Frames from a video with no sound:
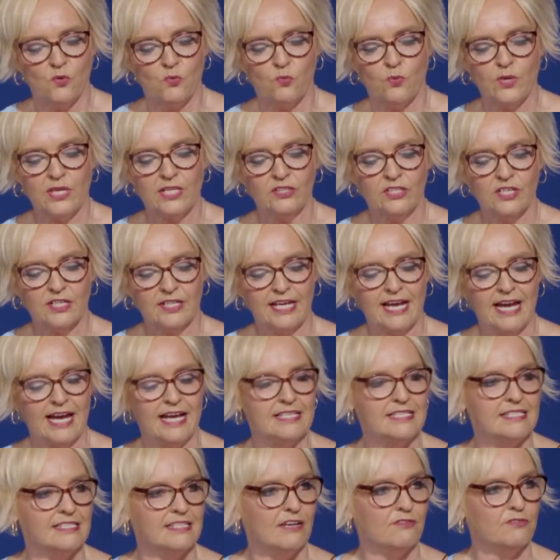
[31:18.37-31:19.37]
We look
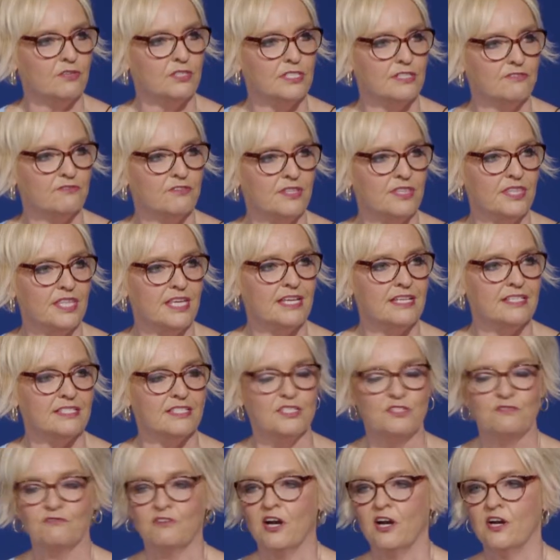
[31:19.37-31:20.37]
at several different
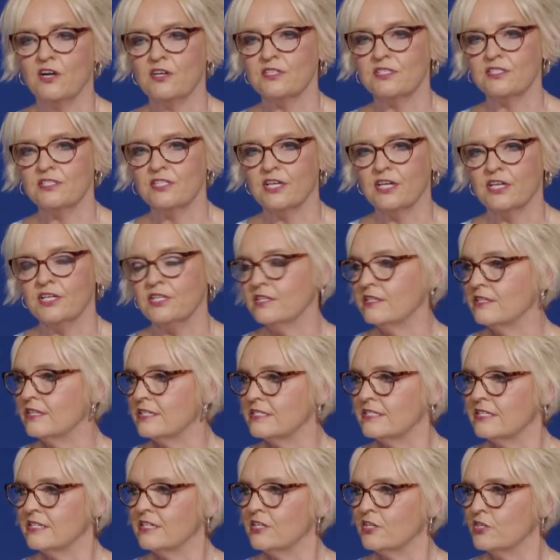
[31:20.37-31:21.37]
things as far as
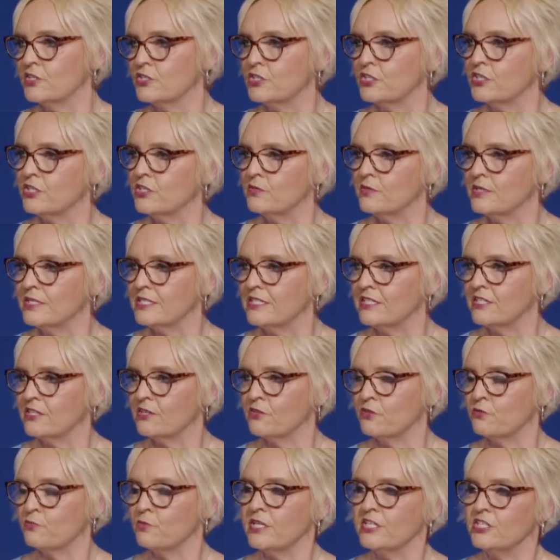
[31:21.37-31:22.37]
the Tier 2 and
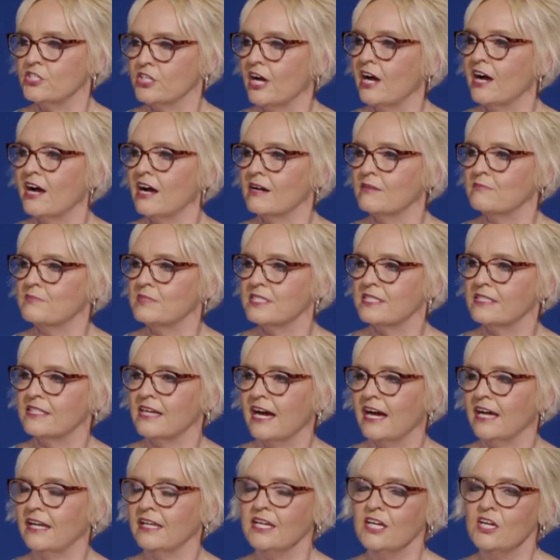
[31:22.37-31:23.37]
Tier 3 jobs
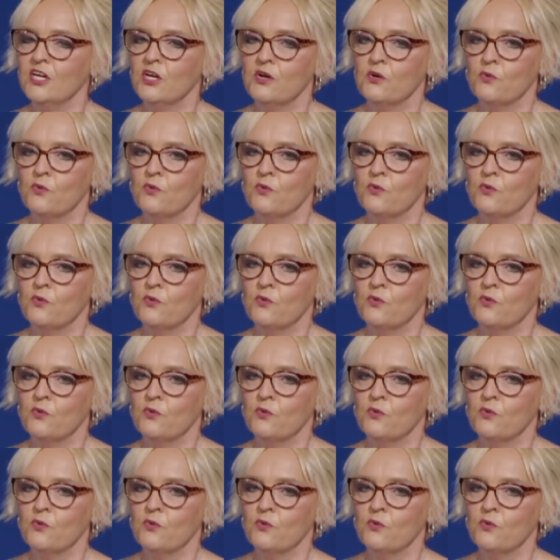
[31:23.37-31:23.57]
that